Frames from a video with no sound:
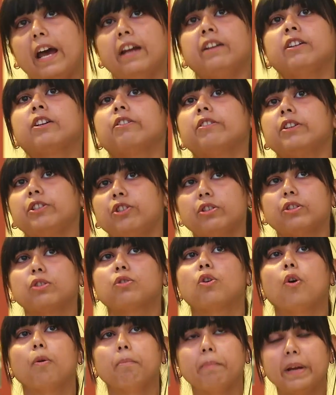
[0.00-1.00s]
encourages
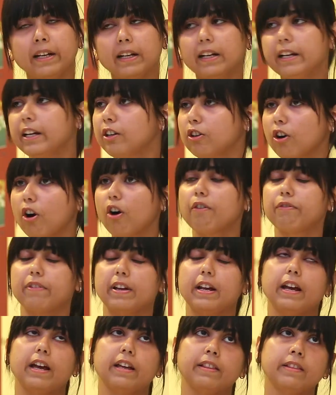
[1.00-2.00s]
commingling
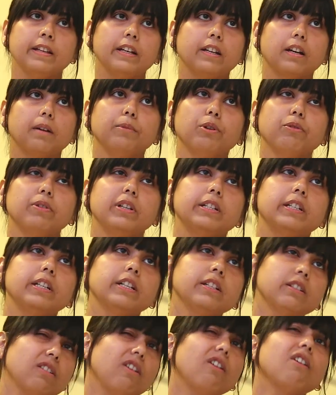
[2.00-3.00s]
of ethnic
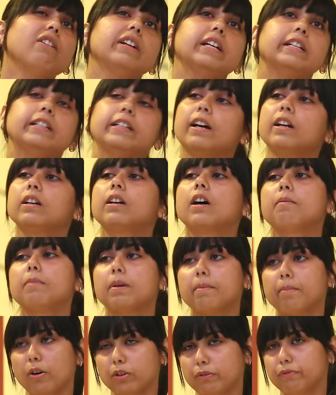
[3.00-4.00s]
communities, or it can
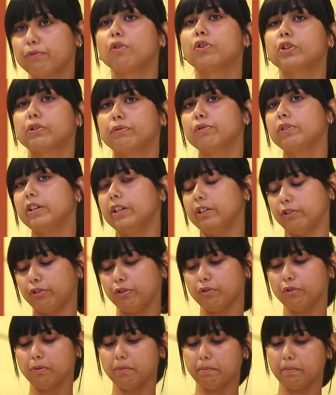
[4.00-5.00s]
come about forcefully
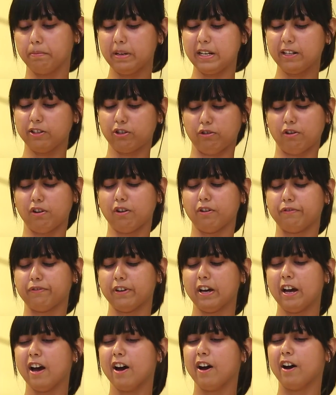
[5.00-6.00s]
through means of